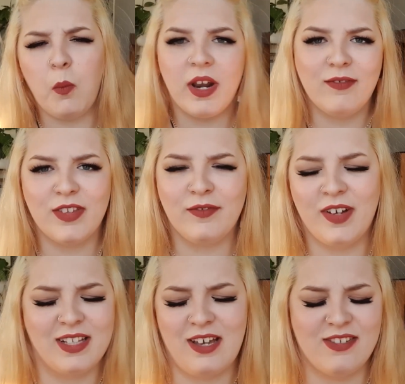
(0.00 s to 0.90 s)
whatever
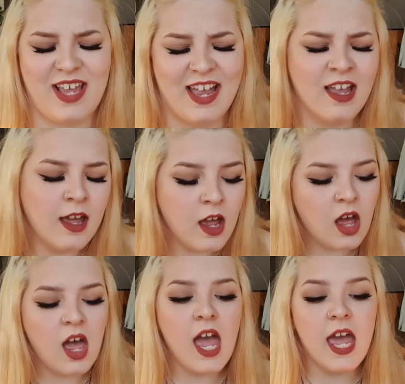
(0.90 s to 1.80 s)
they were saying,
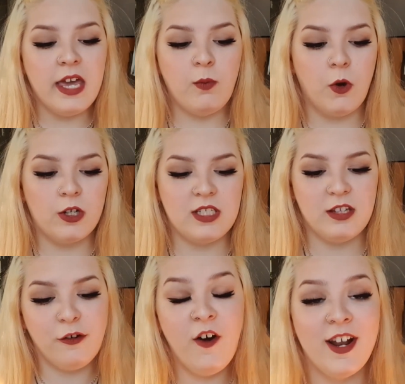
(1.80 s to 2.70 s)
he walks to
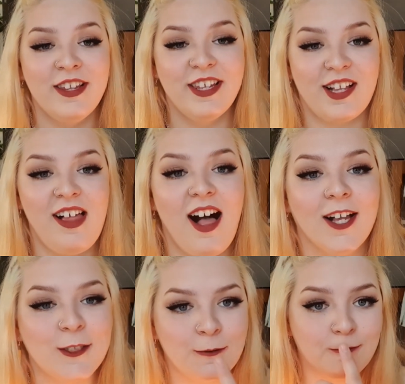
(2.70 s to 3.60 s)
the front of the
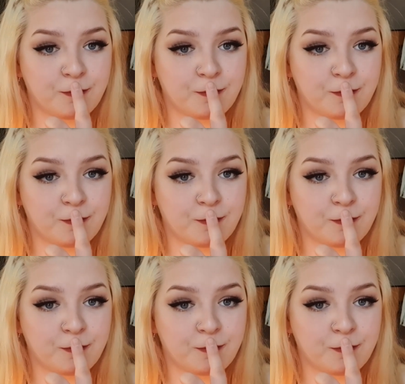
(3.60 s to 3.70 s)
class.